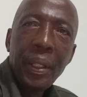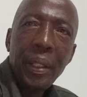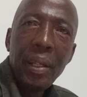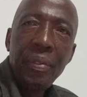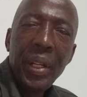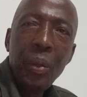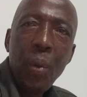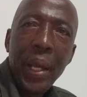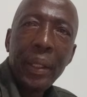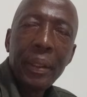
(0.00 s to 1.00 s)
the very
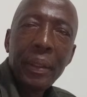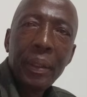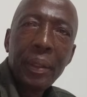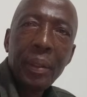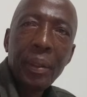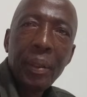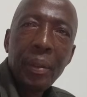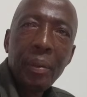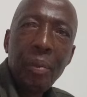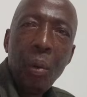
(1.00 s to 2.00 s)
work
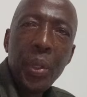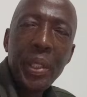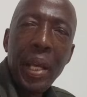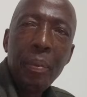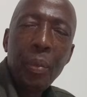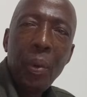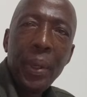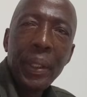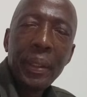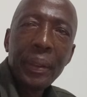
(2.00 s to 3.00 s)
for which they're employed